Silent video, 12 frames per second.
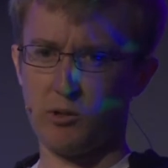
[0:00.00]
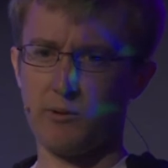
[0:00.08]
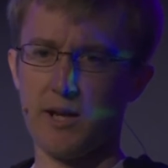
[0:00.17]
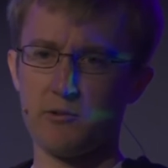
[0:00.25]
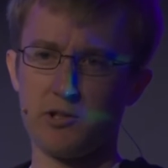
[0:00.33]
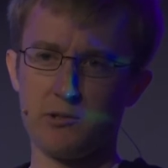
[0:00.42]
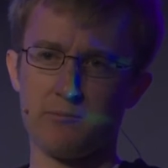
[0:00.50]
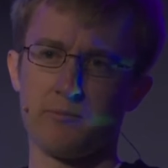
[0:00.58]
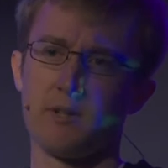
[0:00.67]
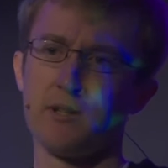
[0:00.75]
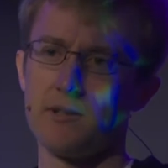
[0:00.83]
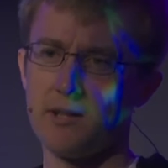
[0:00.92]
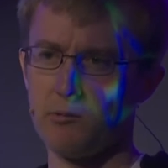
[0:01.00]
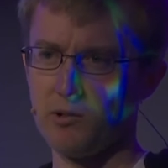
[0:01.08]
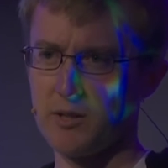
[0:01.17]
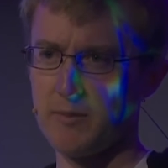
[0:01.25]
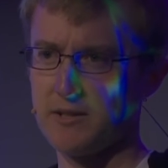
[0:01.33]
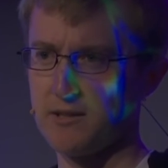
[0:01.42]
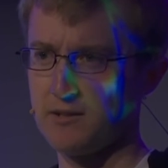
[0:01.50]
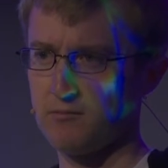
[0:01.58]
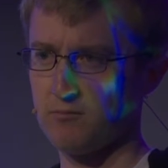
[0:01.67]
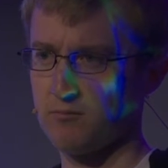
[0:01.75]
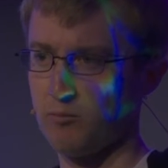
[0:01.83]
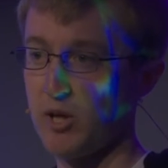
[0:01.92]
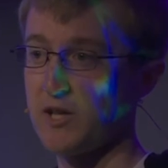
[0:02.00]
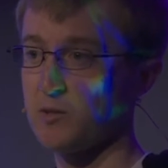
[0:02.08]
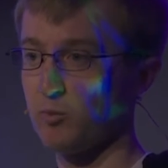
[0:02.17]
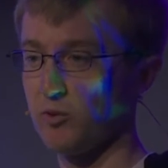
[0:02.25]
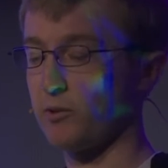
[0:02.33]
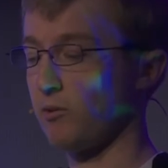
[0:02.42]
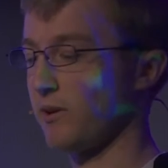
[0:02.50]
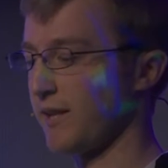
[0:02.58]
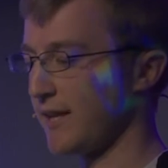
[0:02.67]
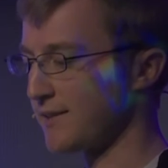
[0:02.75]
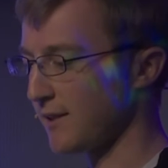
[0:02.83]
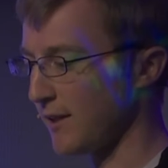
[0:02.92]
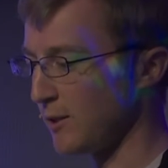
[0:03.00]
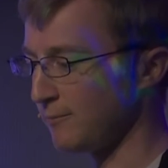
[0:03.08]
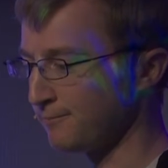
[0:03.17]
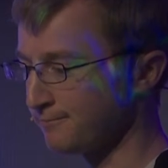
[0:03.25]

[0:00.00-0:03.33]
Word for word: around you that really makes it possible to grow to that scale.